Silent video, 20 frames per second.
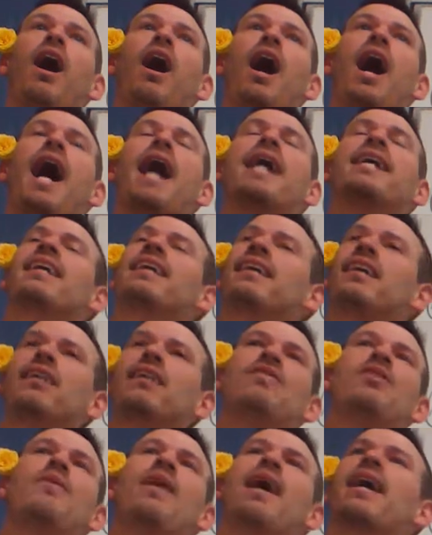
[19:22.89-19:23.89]
I can
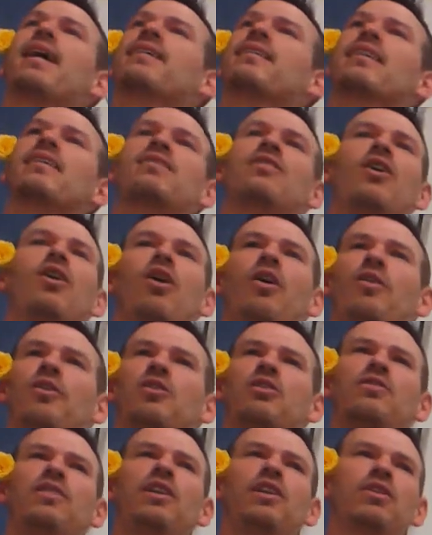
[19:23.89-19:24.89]
give you access to all
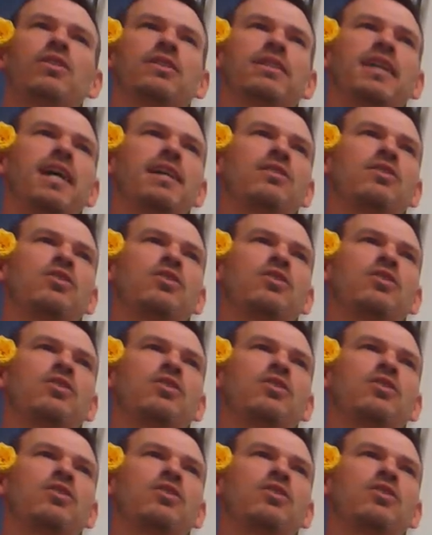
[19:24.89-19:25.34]
those videos, guys.